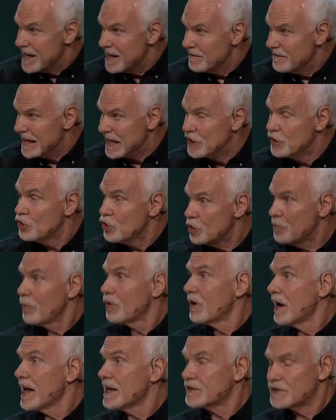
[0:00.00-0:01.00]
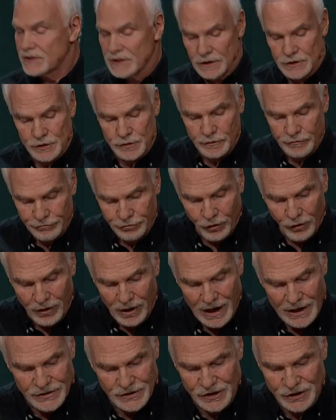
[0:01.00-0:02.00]
he enumerates this
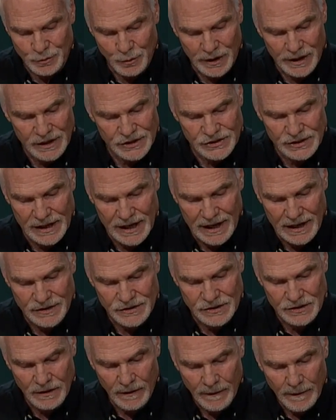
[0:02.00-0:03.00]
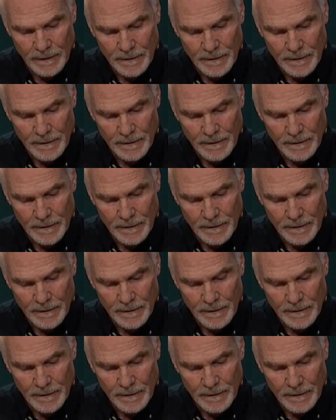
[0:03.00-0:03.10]
for us. Here's what he says